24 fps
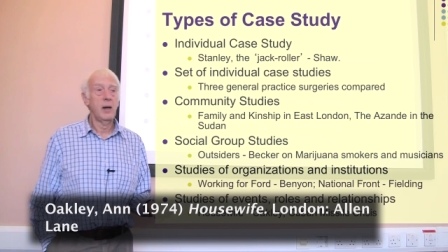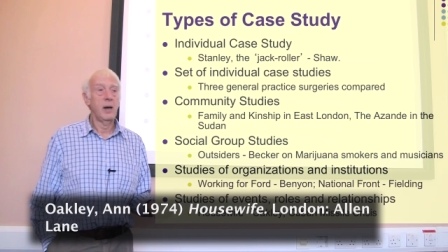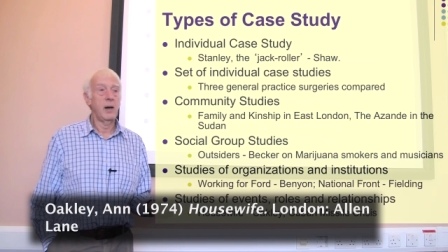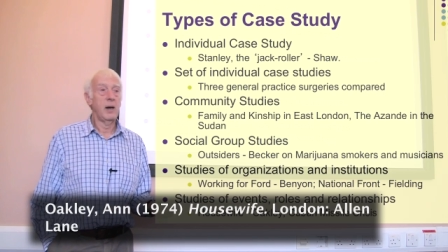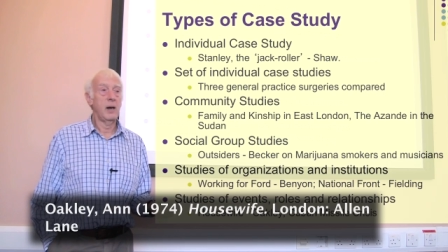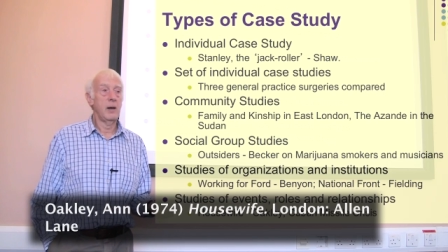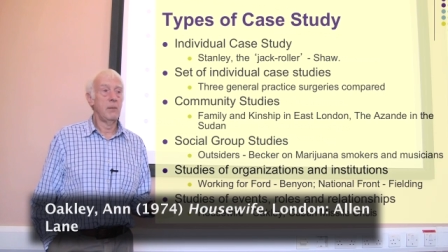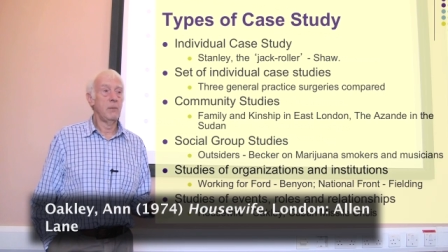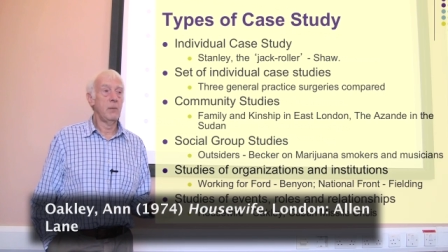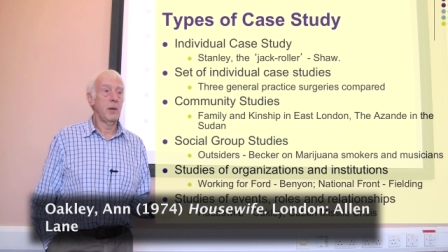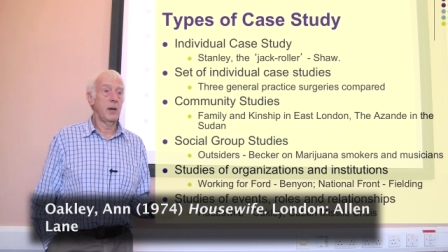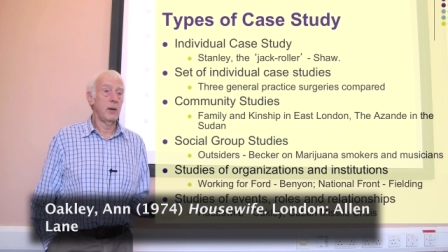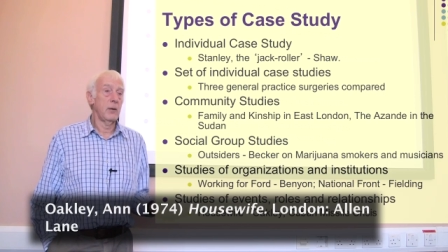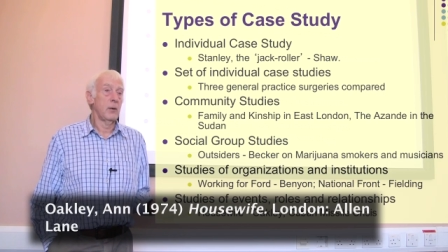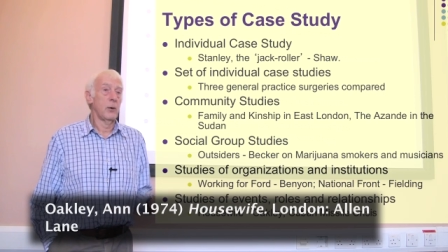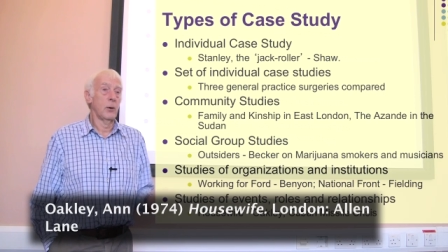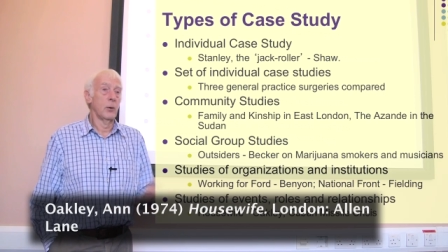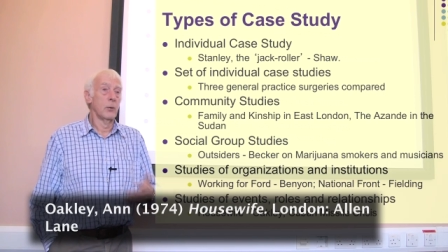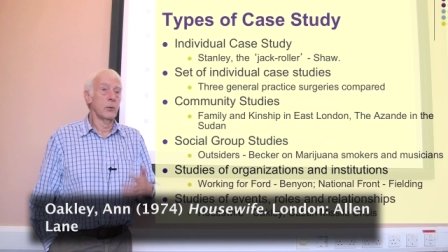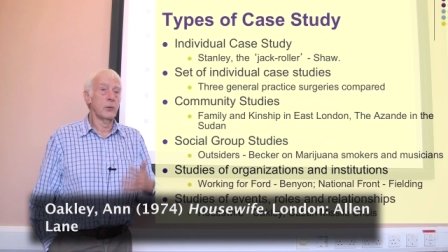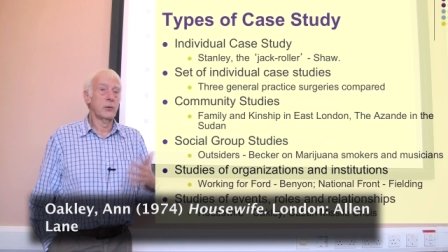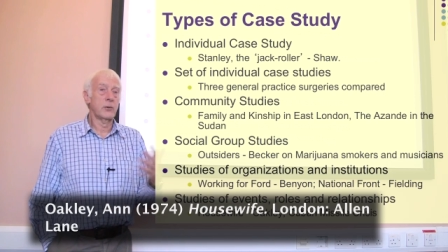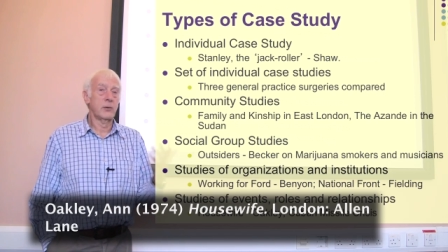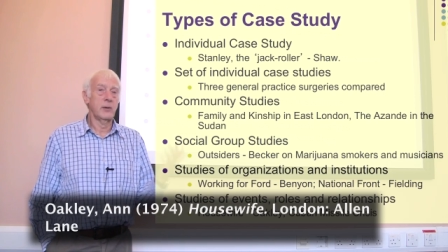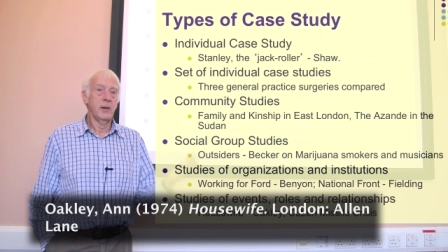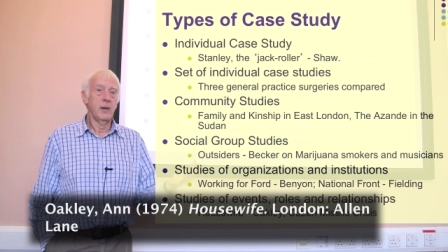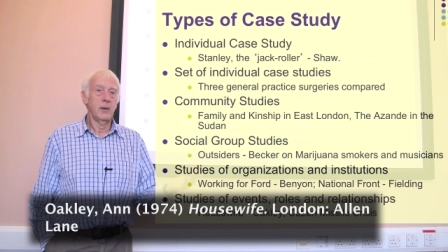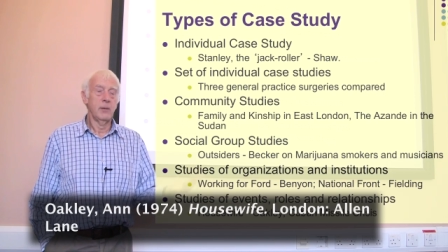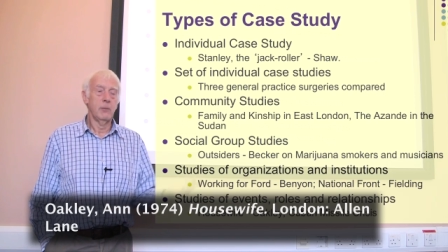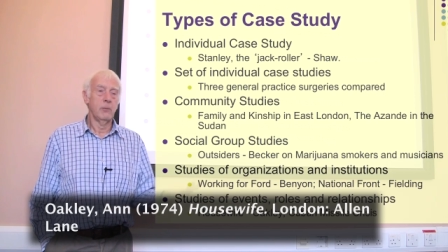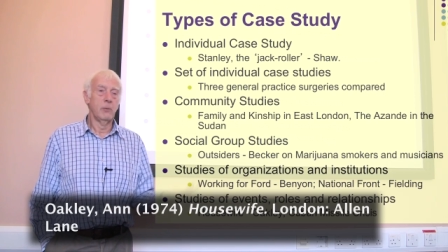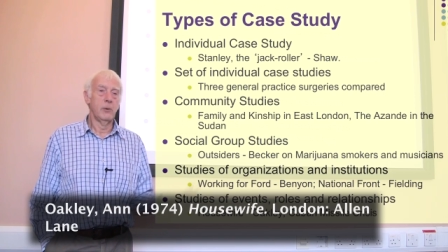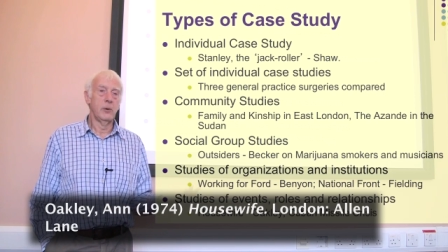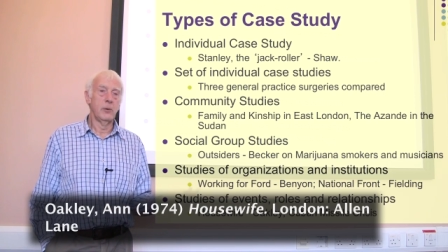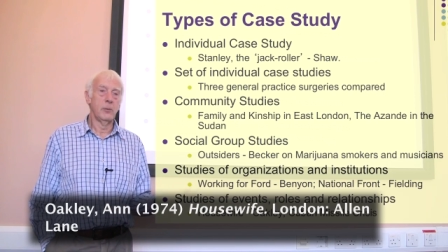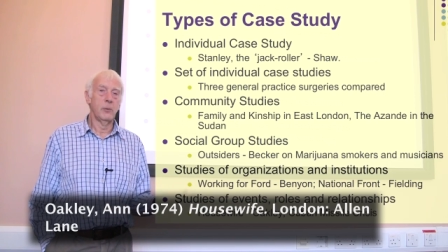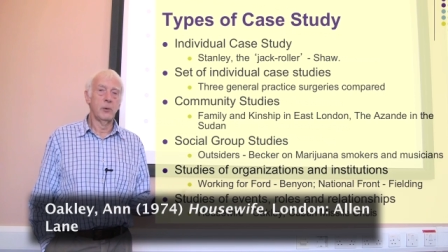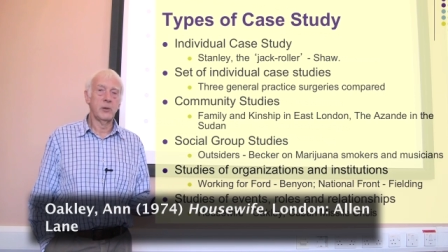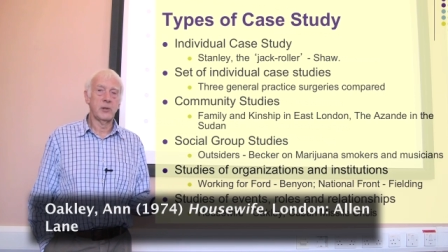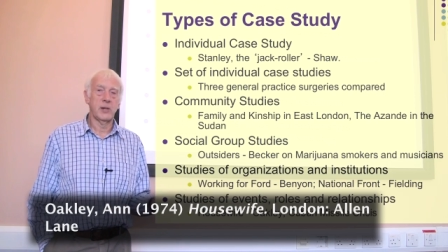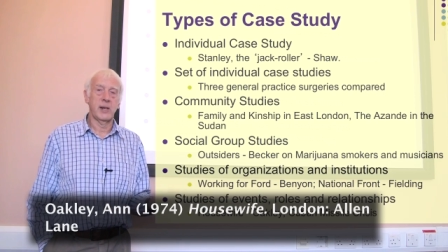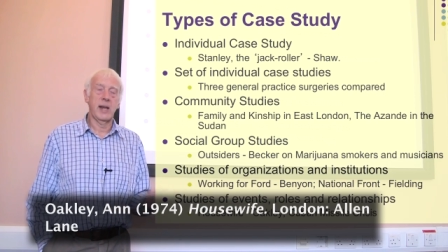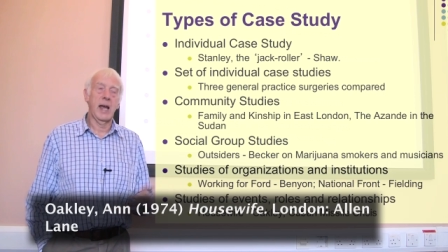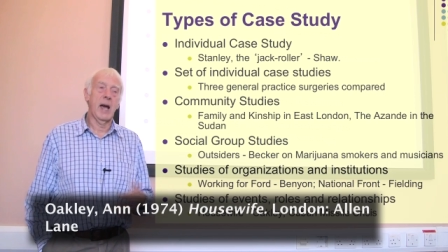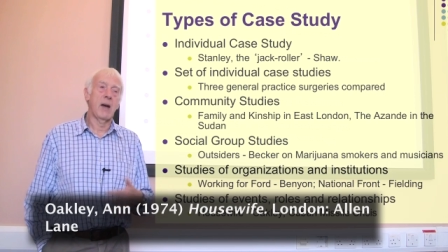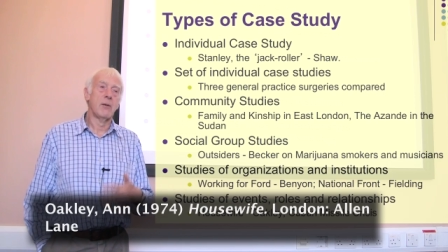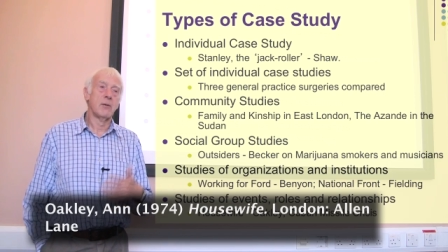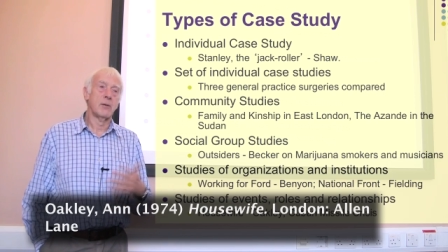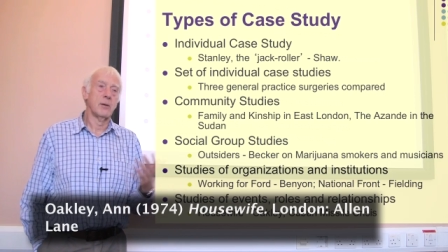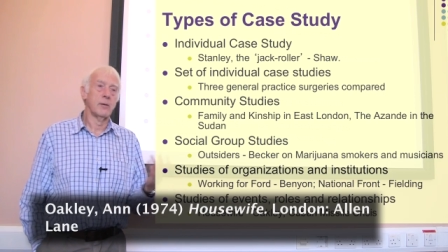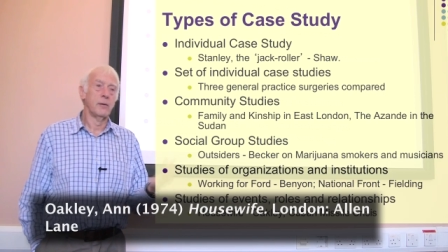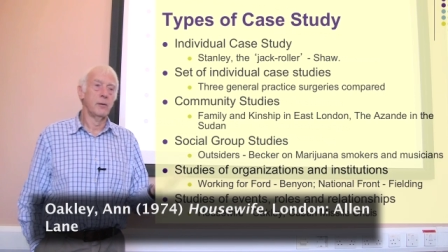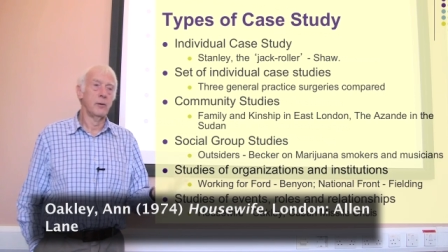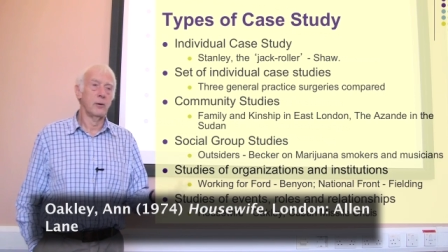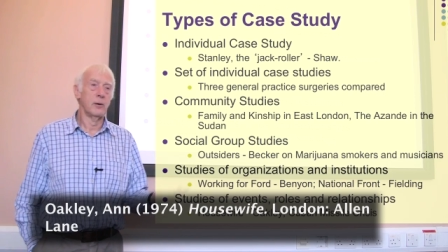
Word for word: and of course was accounting